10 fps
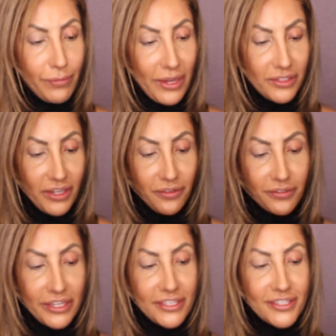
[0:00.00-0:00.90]
by
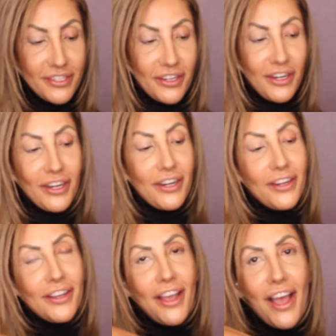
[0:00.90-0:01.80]
Jeffree Star.
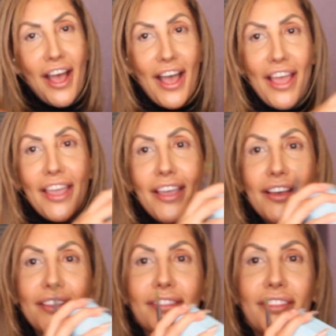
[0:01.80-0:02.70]
I
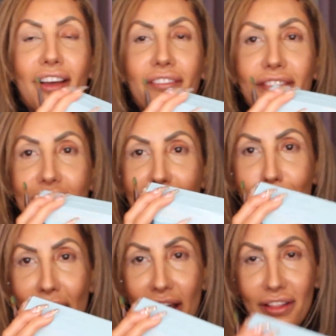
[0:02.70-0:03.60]
love this
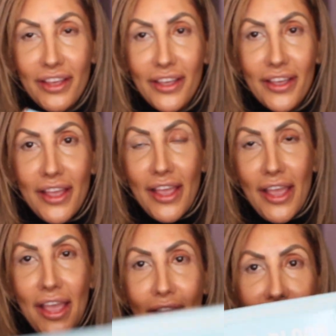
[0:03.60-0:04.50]
palette,
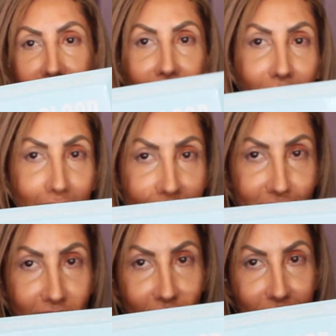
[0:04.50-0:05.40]
and I don't get
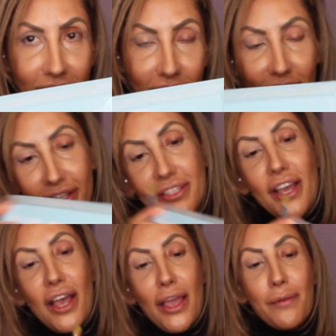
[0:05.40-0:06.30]
to use it all the
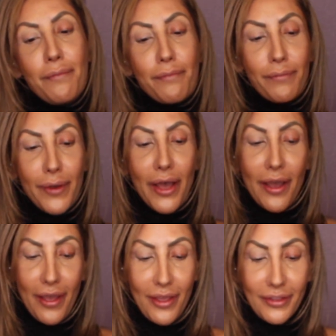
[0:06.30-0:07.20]
time,
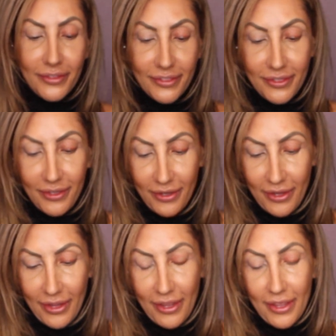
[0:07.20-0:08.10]
but
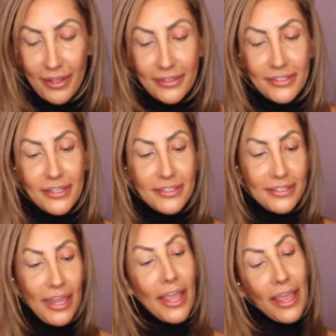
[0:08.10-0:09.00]

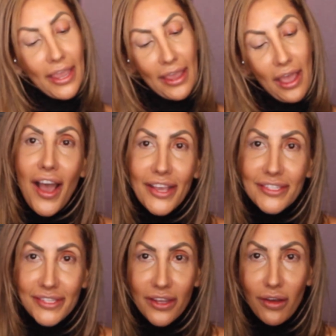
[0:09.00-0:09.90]
today I
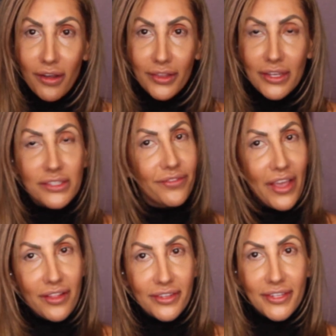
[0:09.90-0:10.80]
see all these
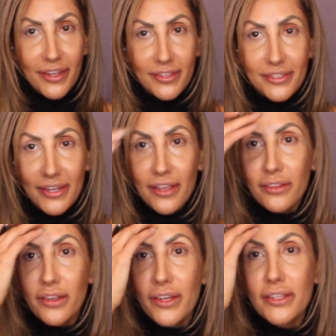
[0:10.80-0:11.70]
Valentine's Day
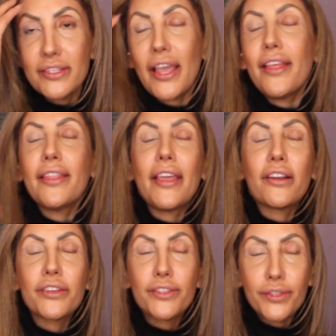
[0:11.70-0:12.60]
looks and they
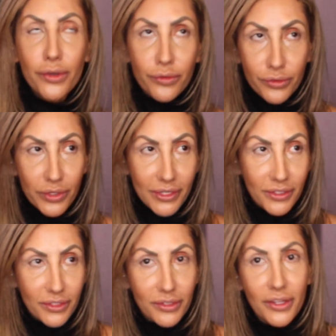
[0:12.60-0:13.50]
are so
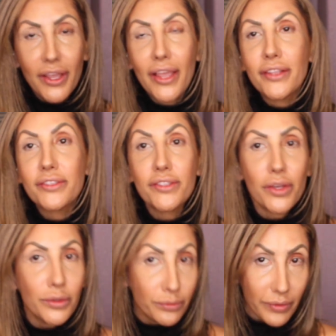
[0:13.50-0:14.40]
traditional and
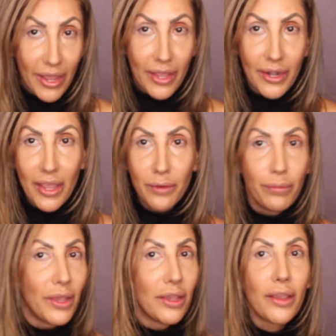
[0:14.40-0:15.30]
so red and
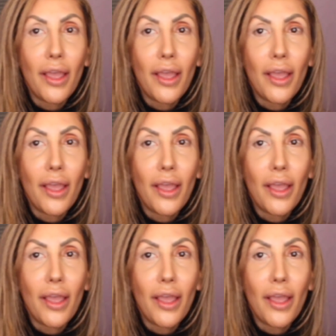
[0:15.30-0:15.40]
pink,